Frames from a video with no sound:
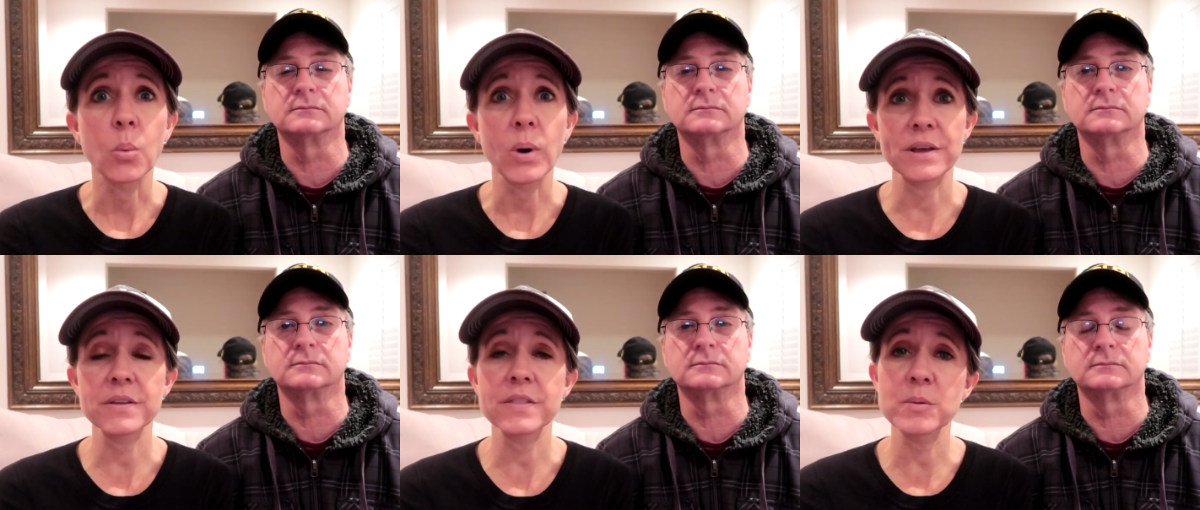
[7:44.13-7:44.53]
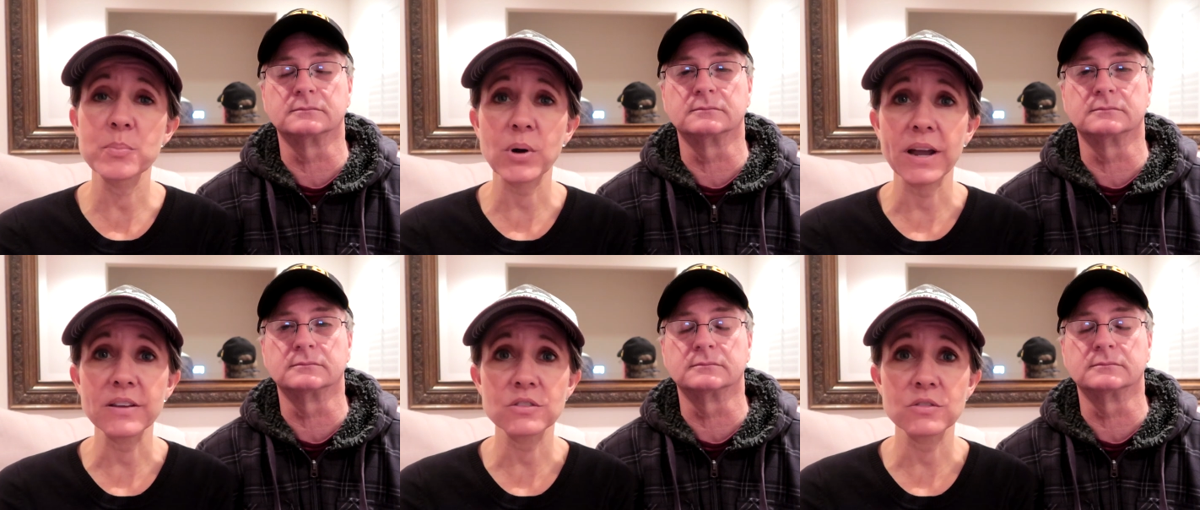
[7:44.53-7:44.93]
Speaker 1: whether the
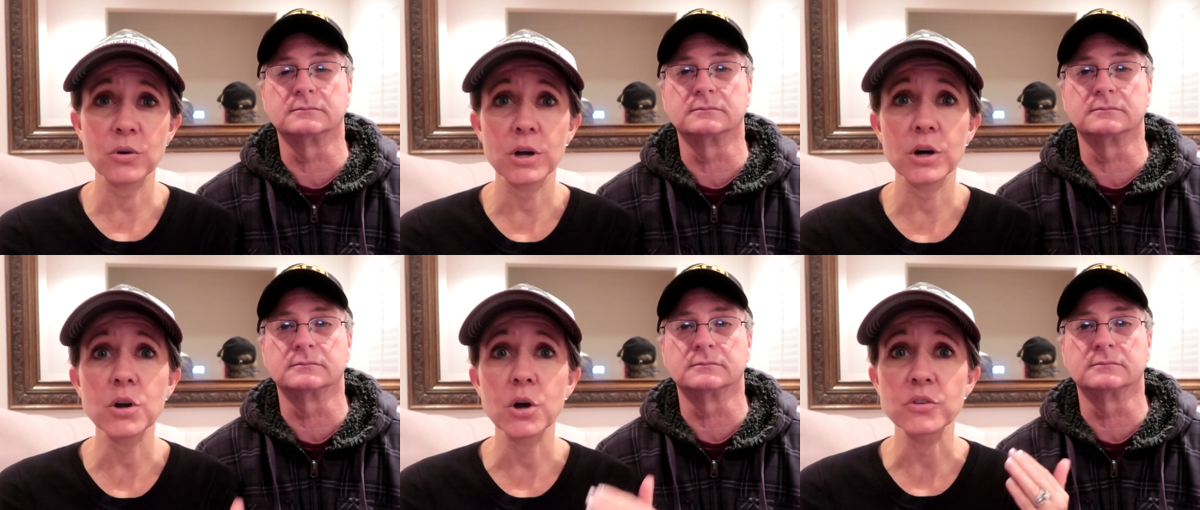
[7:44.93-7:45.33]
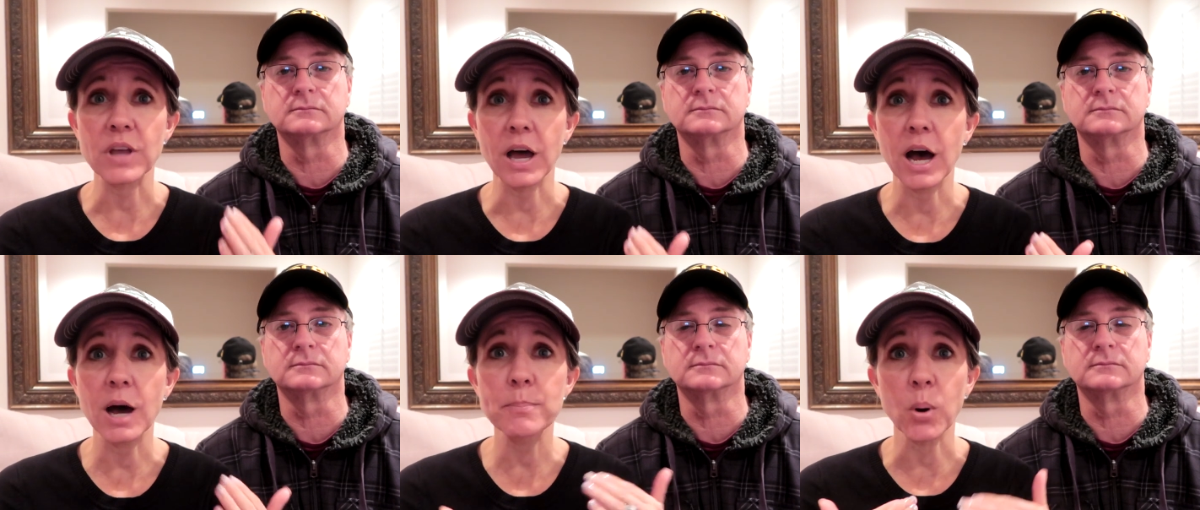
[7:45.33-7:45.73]
price of oil goes
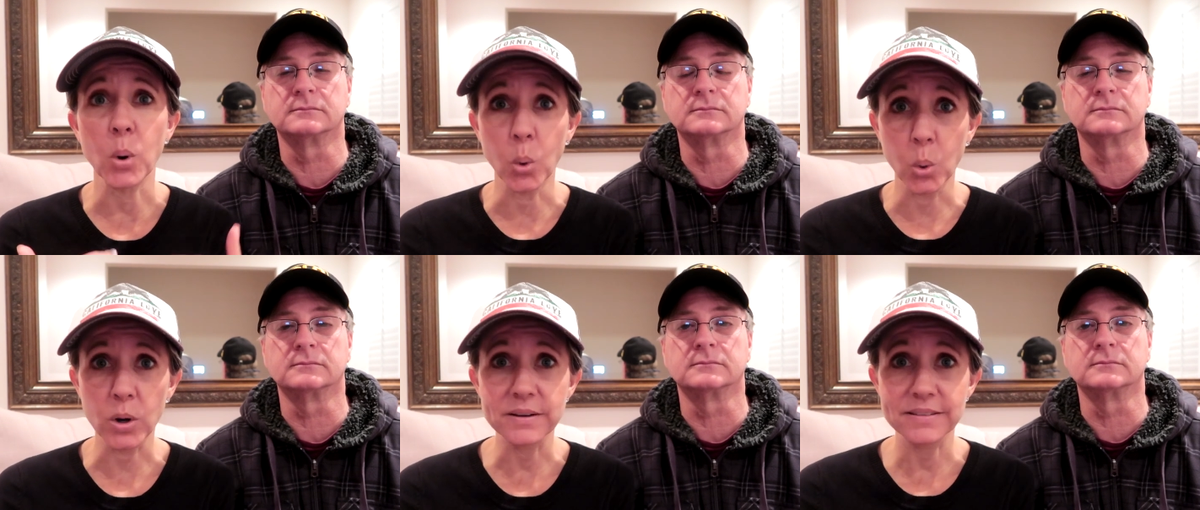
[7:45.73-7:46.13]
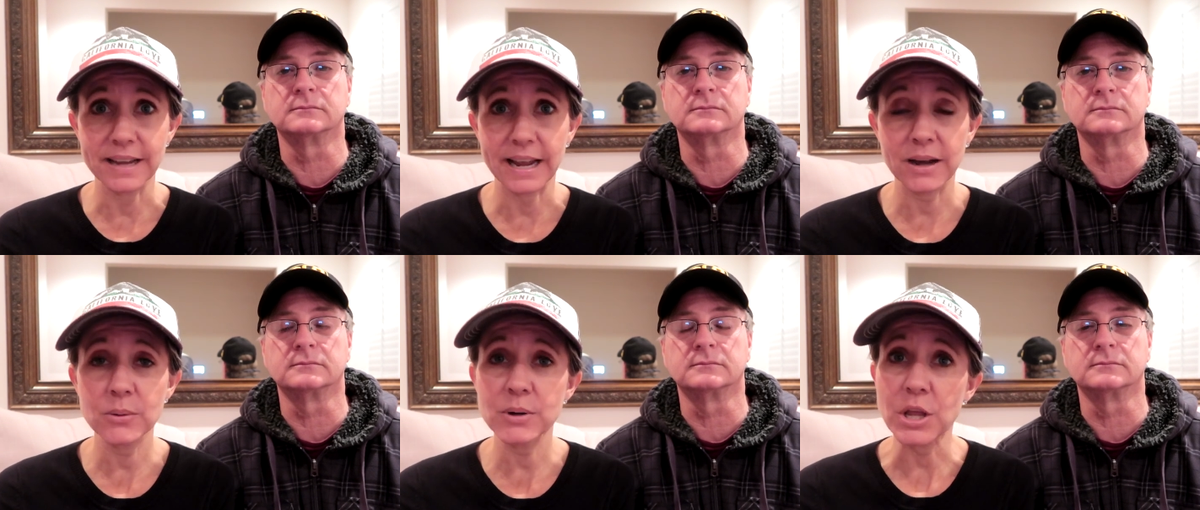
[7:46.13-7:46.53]
up or
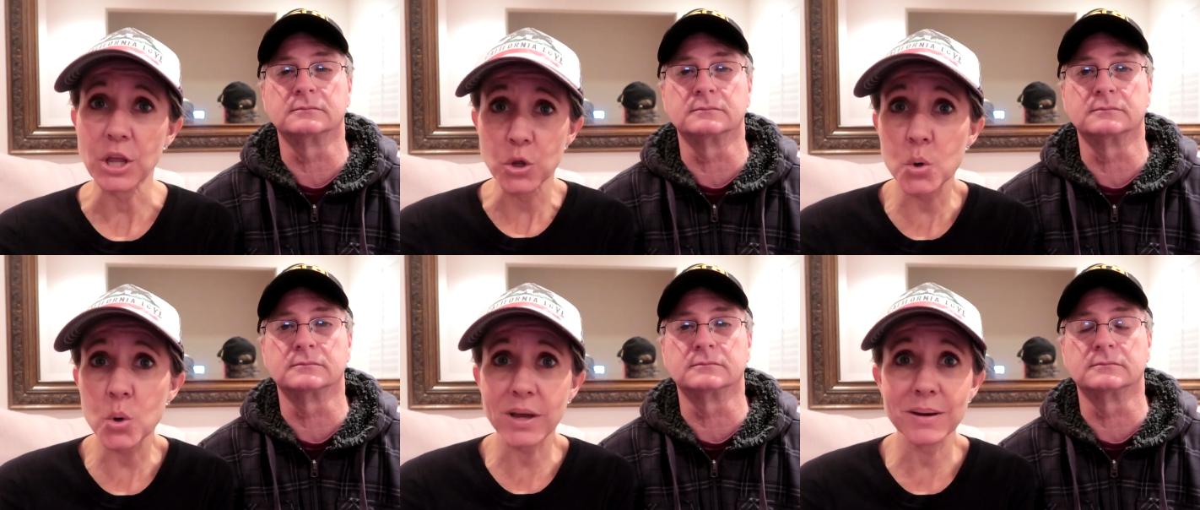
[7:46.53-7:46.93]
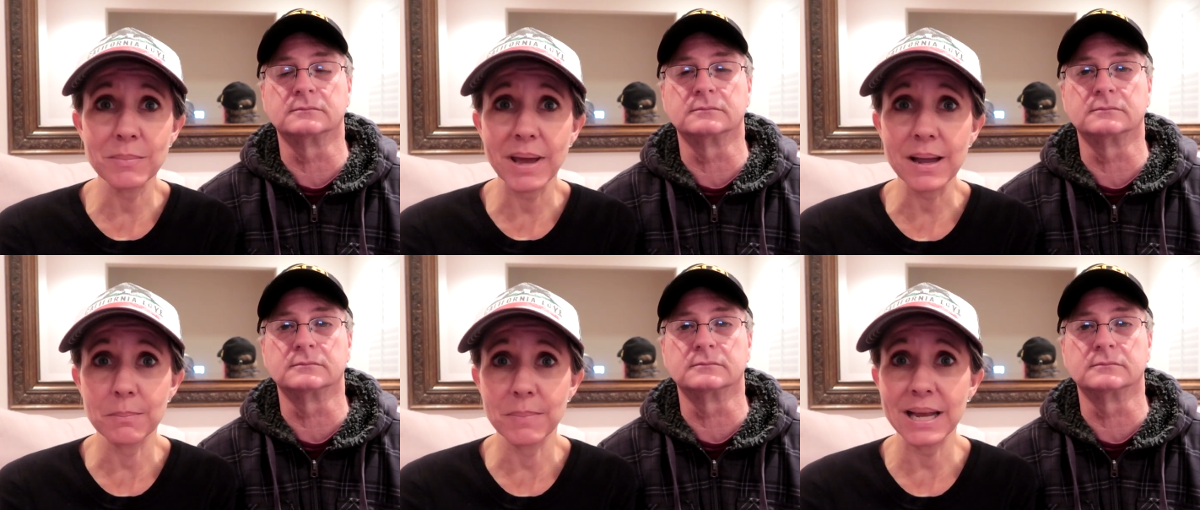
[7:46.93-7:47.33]
down, you can
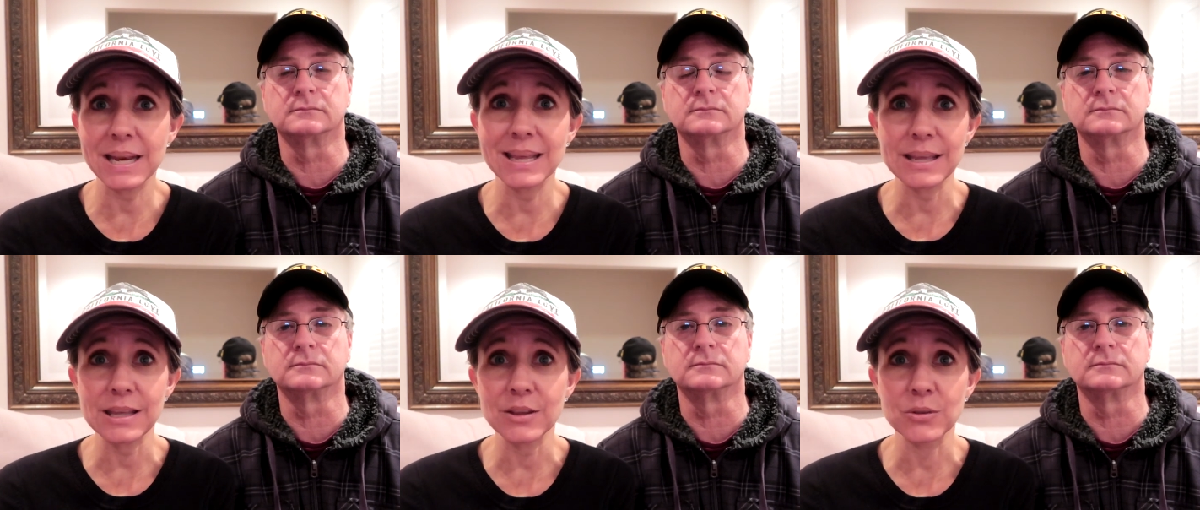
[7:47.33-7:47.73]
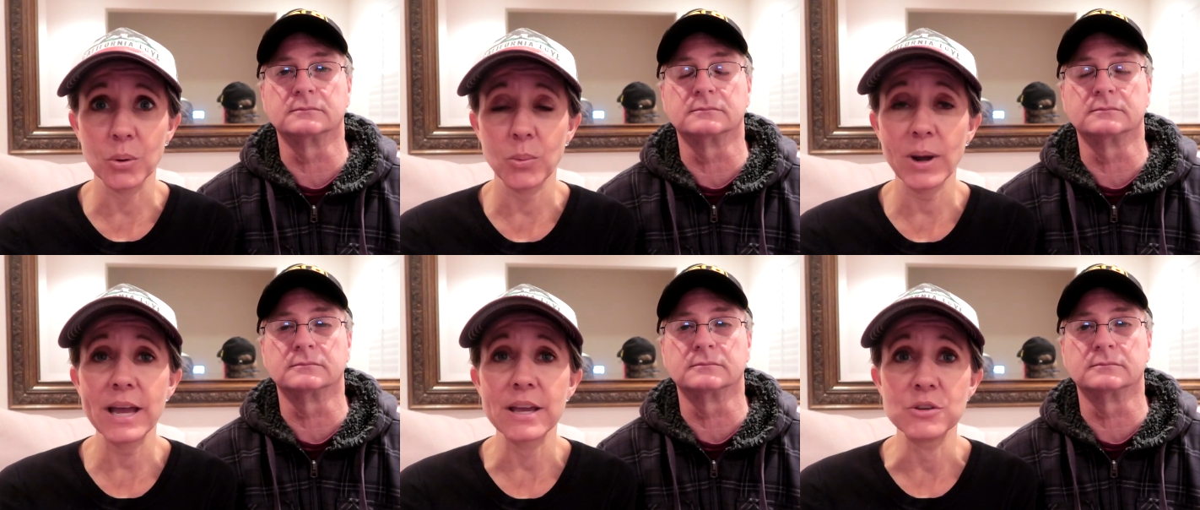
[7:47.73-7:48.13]
make money either
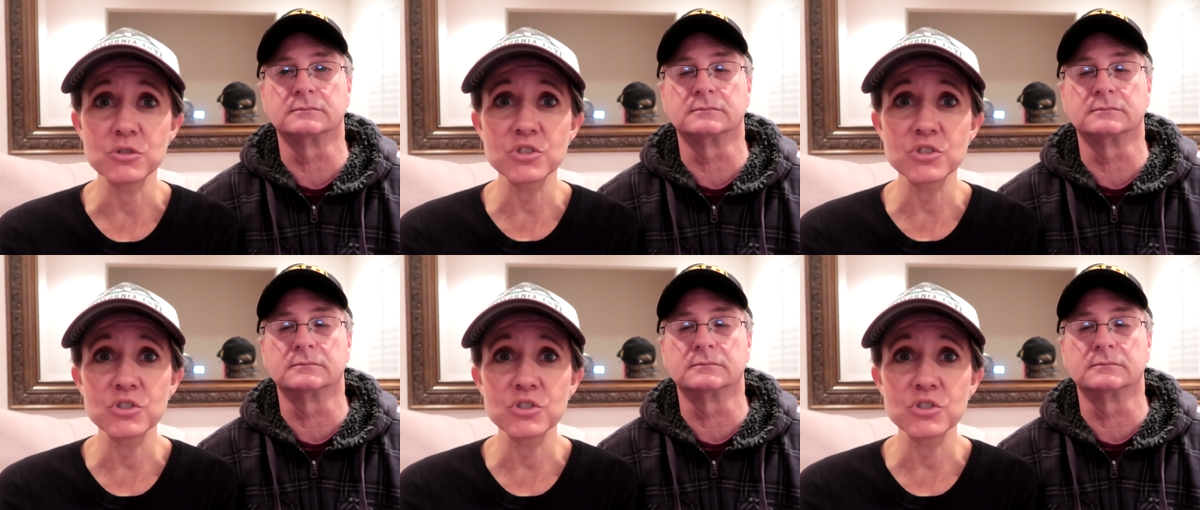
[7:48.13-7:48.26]
way.